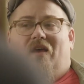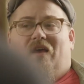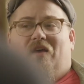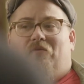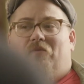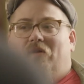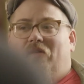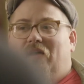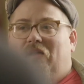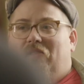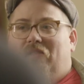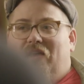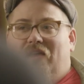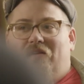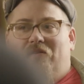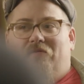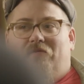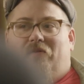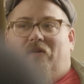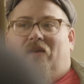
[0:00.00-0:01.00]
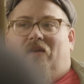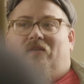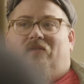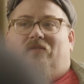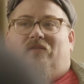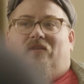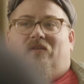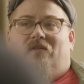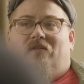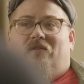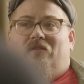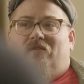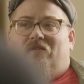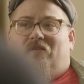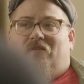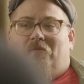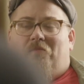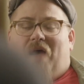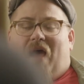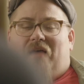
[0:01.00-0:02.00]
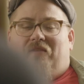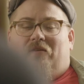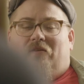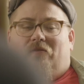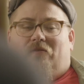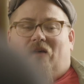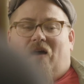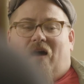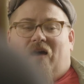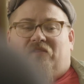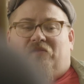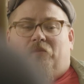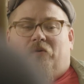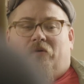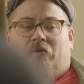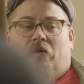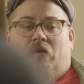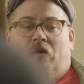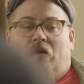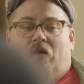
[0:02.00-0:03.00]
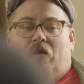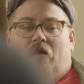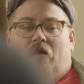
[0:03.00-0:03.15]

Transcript: and really live into Matthew's gospel.